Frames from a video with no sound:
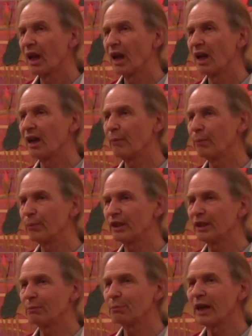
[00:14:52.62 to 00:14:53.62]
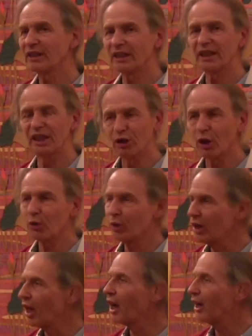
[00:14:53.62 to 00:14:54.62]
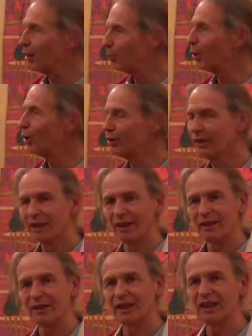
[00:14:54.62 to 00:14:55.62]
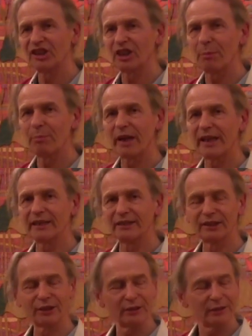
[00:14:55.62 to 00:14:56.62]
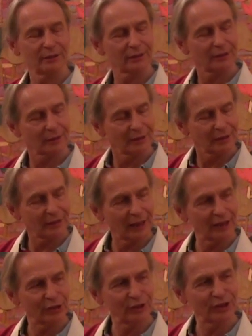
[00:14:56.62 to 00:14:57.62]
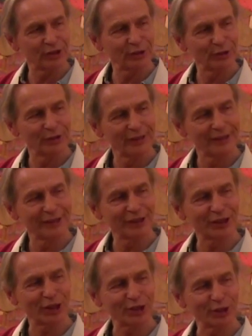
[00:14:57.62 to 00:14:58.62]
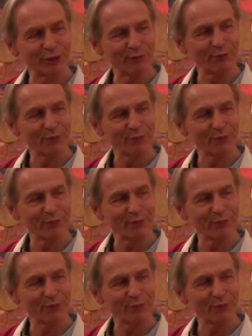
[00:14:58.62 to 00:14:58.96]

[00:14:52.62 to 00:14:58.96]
But Bhante did not rely upon the champagne to enter into discussion.